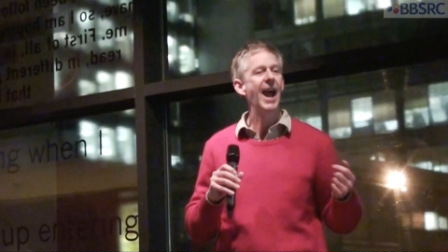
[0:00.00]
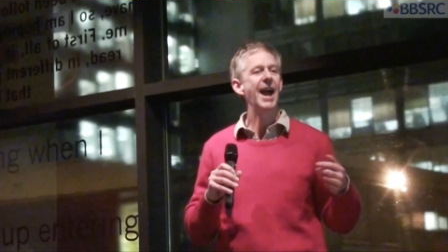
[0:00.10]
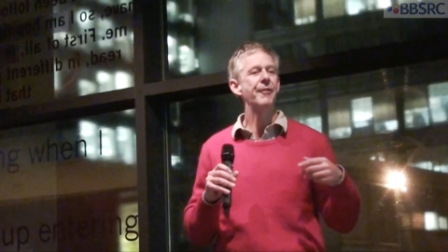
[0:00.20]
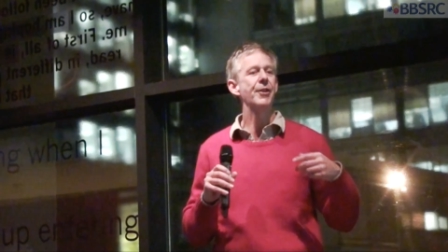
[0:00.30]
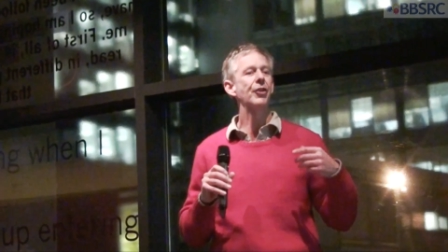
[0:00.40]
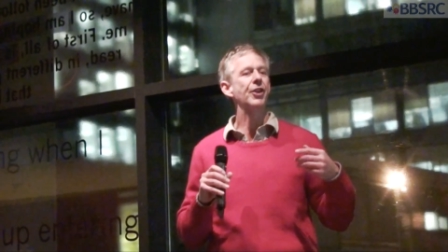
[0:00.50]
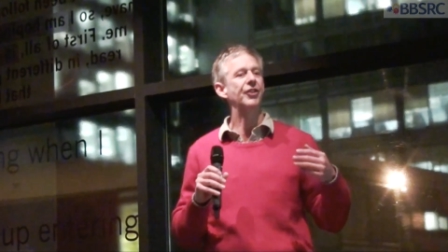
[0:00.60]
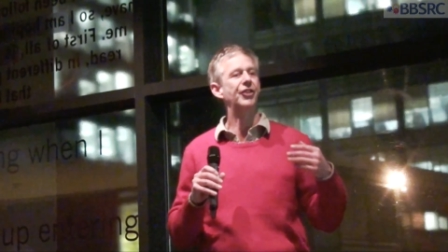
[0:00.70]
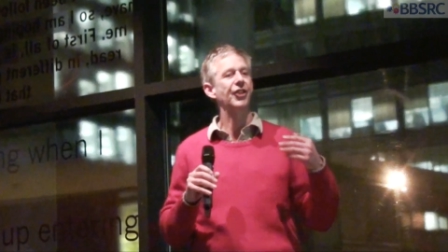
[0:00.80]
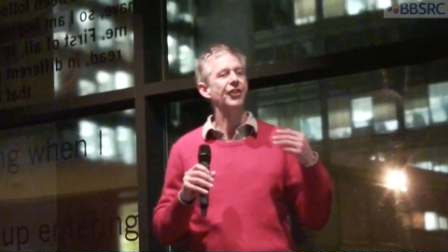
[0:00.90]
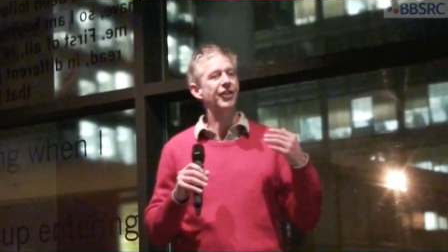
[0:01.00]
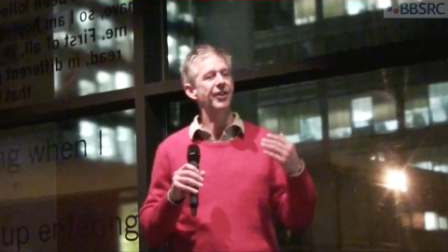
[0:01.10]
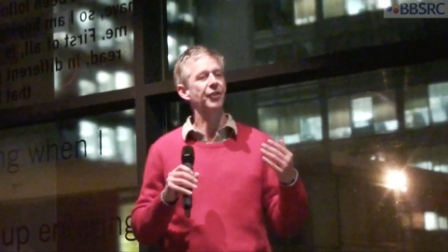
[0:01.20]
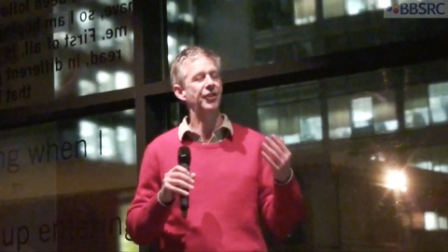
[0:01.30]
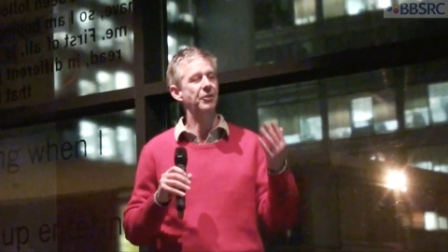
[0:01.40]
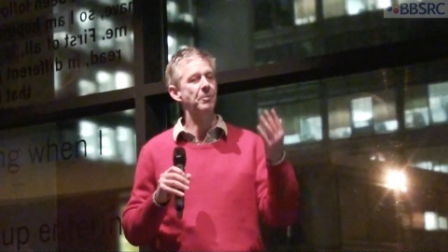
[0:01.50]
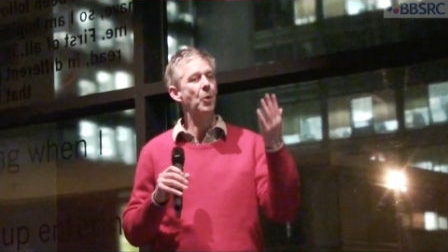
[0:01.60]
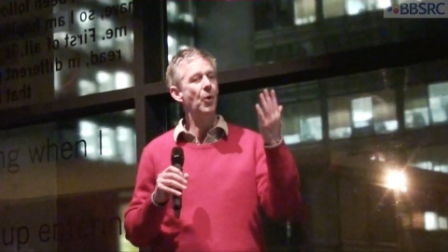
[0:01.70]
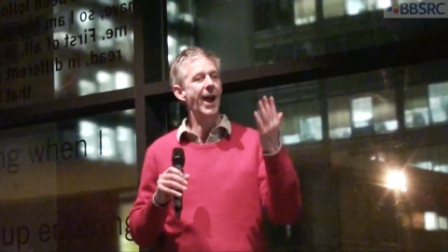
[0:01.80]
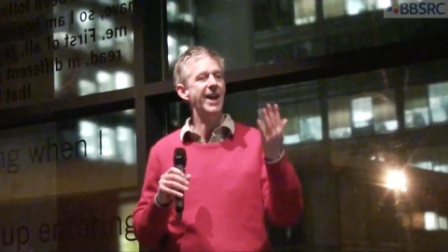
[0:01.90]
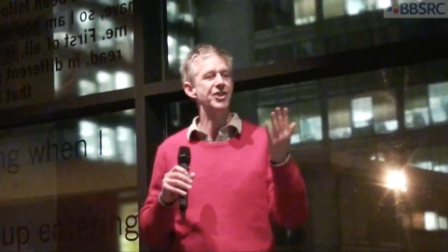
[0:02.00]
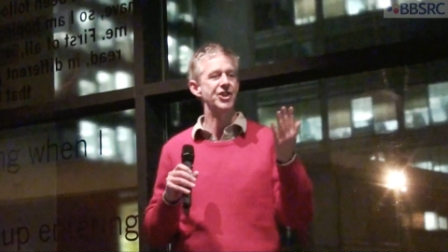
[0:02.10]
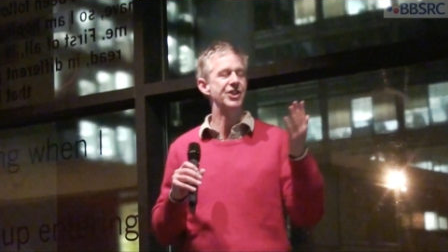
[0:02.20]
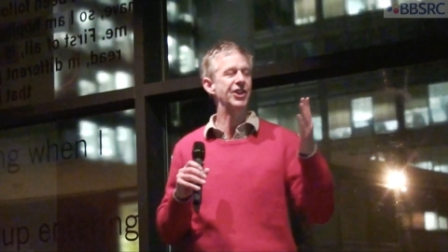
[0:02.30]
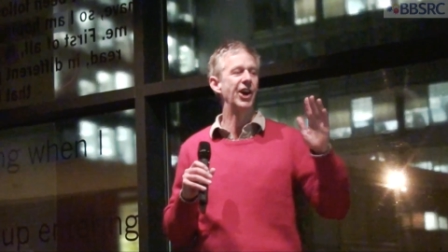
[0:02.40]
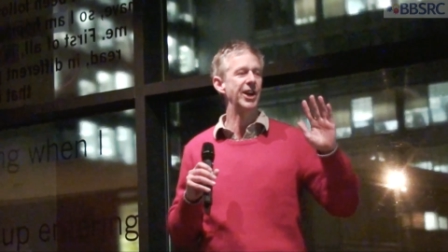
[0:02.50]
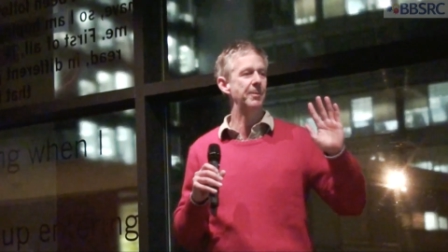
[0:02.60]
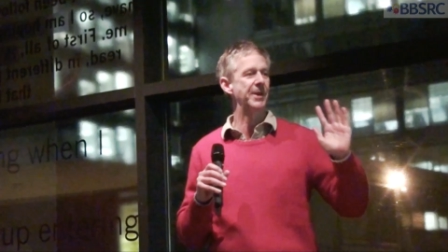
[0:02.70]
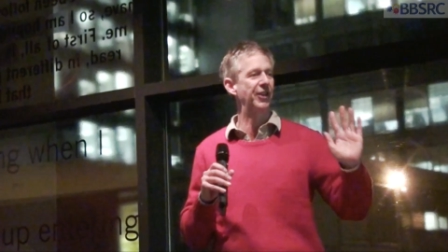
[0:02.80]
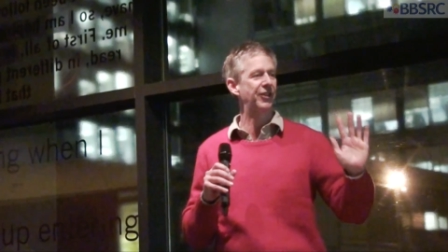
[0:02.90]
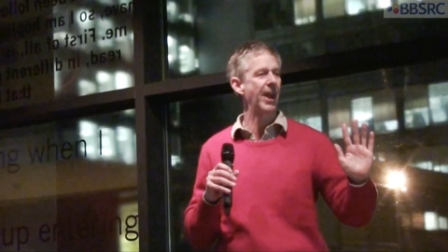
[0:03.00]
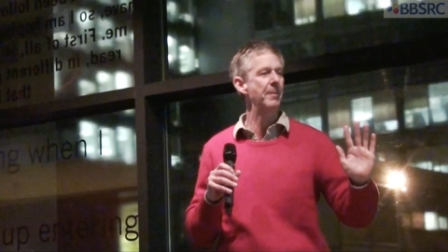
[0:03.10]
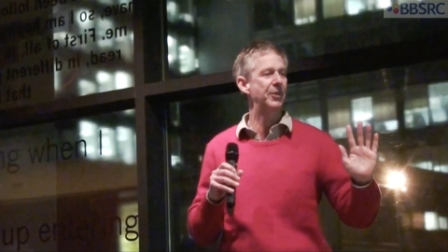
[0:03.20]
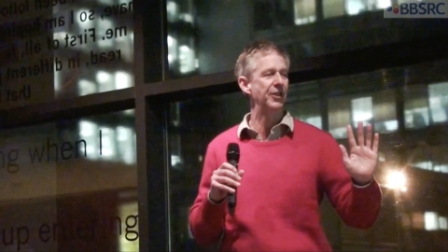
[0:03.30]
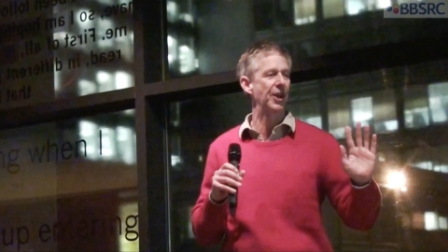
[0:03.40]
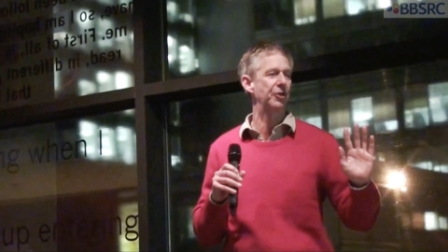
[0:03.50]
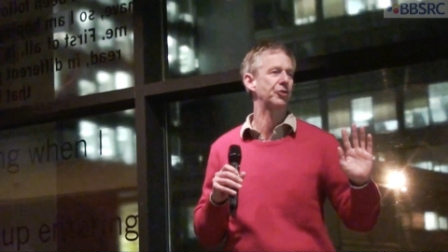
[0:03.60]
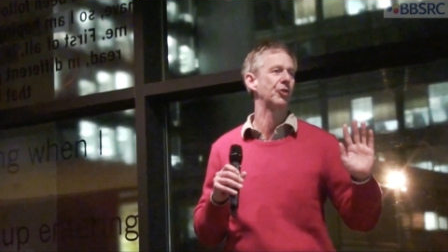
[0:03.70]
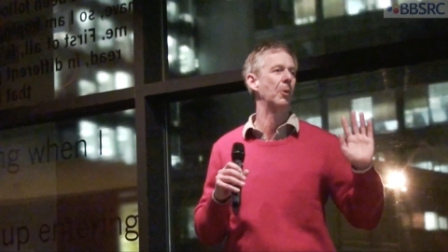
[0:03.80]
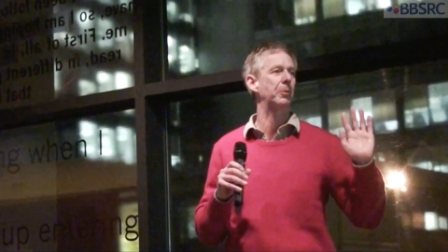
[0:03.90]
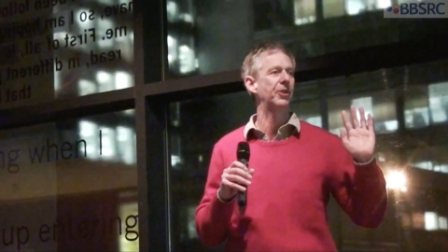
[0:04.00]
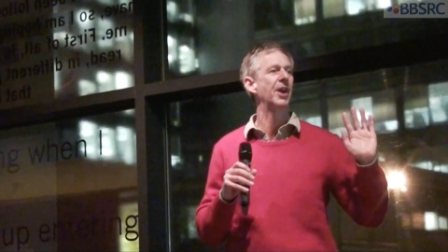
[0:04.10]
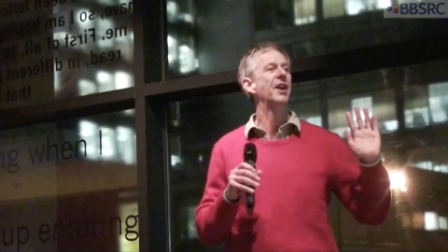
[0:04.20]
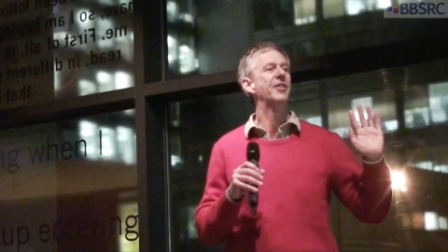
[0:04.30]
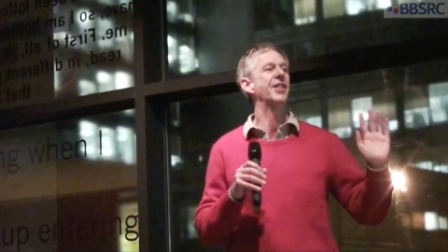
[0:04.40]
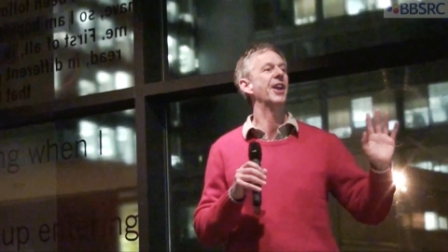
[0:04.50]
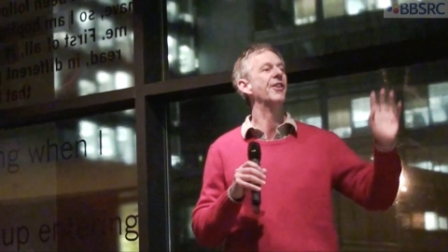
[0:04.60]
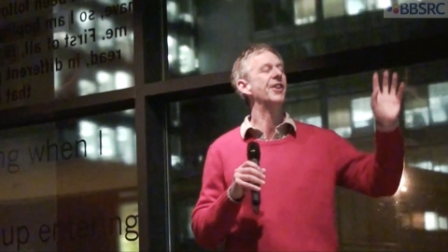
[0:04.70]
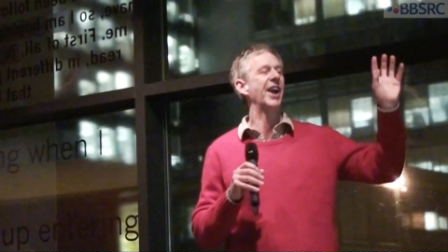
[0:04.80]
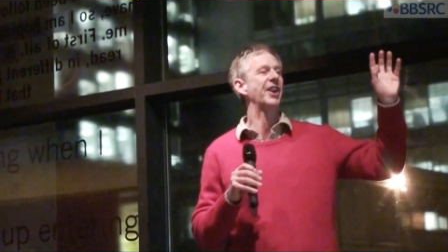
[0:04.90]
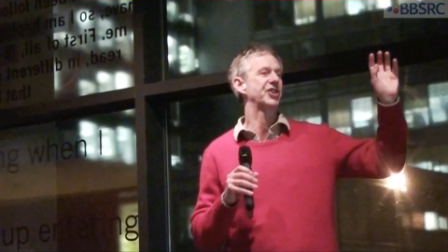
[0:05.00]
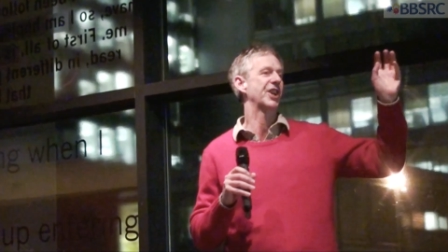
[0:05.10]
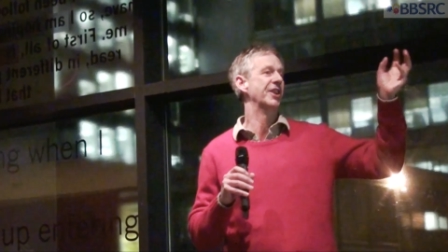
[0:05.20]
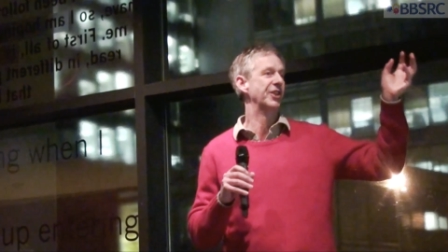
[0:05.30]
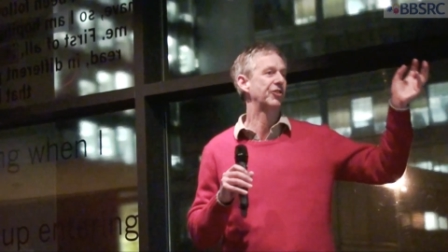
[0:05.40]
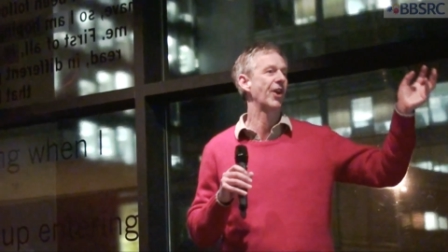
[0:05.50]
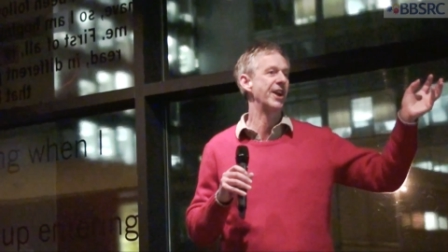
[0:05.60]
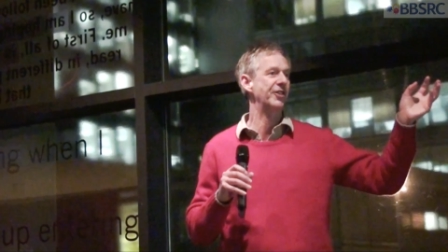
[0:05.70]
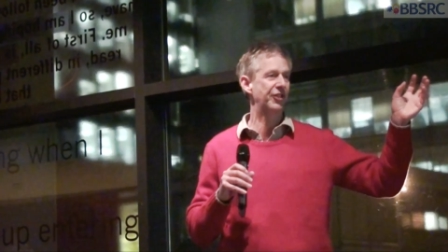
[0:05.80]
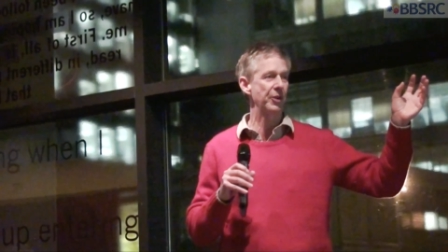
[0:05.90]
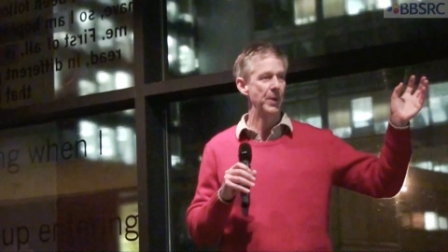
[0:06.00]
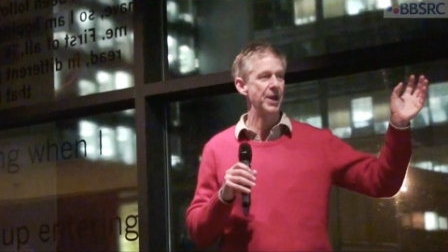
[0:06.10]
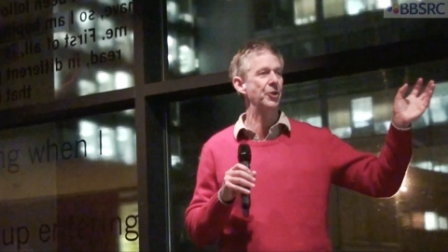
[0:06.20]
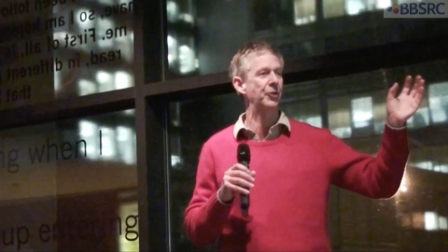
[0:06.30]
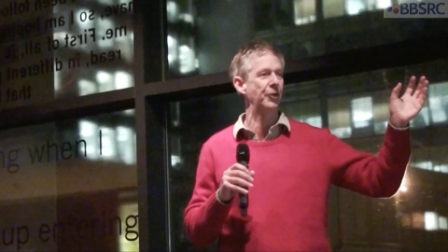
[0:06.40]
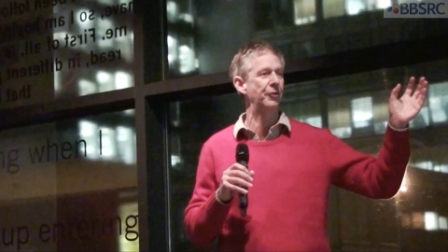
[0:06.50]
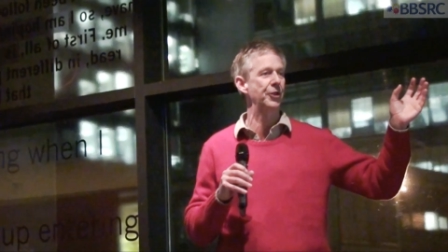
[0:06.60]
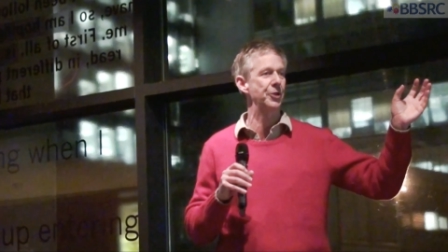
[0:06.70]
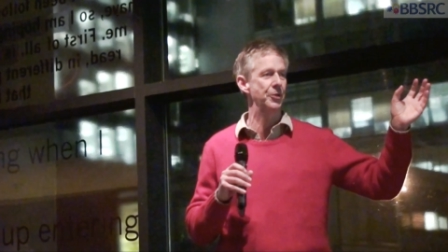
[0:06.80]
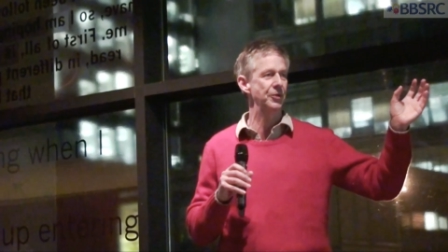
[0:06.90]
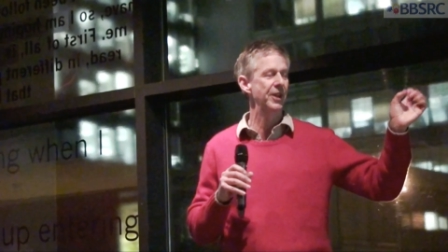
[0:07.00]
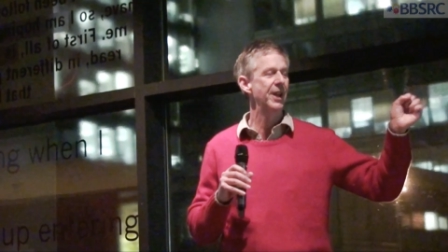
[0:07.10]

and if you look at cereals, there's more energy tied up in the stems of those crops than there is actually in the grains that we use for food.